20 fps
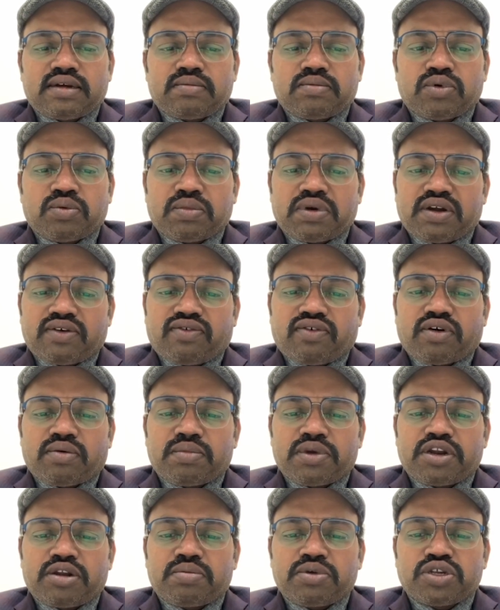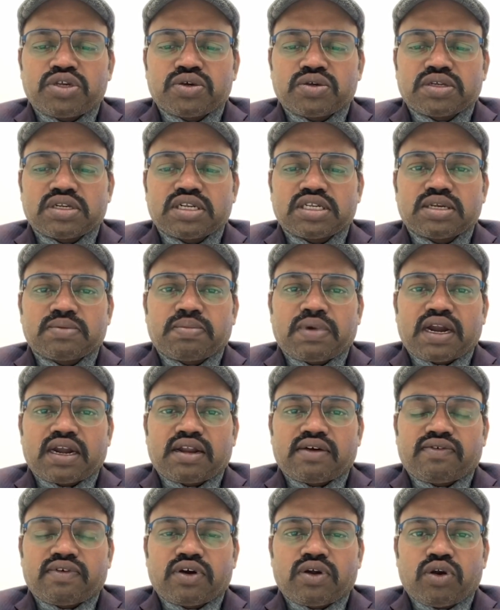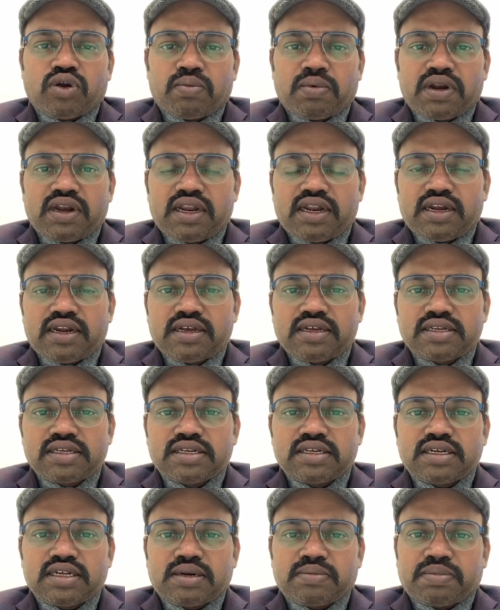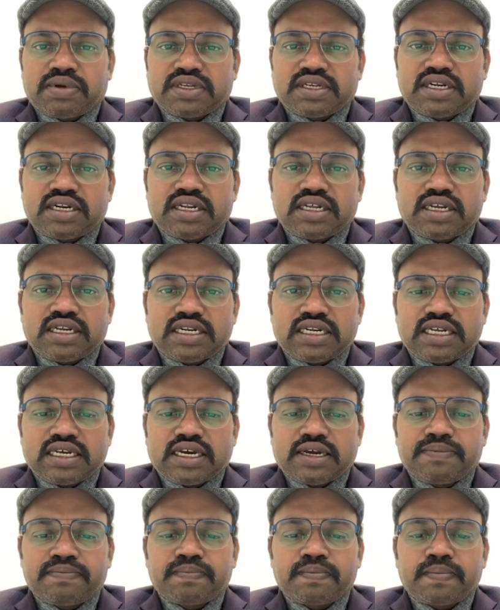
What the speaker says: moment for me to be chosen as a part of a global leaders representing India.